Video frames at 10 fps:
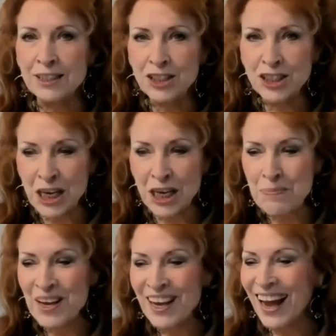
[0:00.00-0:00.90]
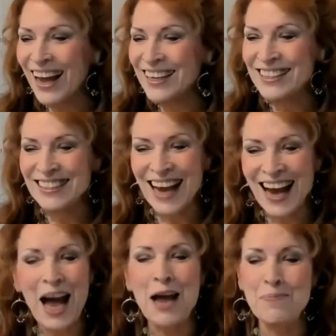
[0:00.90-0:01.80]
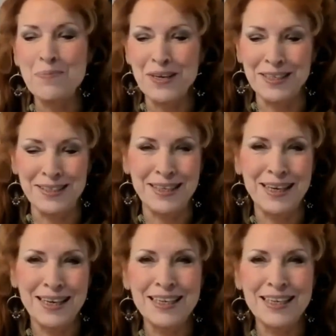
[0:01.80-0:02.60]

the sheep, and he's the high priest.